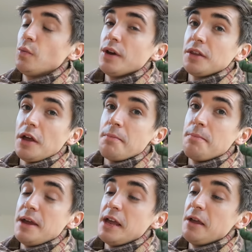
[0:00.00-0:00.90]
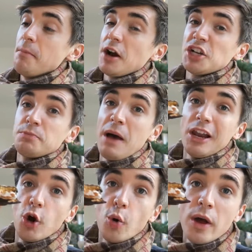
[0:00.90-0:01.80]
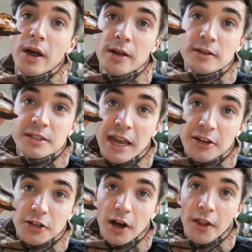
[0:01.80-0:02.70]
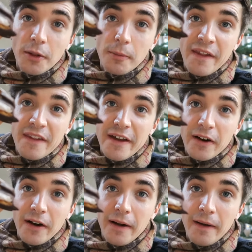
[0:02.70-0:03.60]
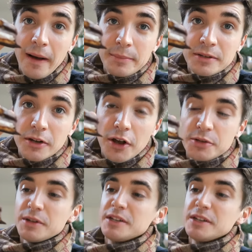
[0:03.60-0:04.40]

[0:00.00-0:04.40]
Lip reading: with a big marshmallow center on them, and they are absolutely awesome.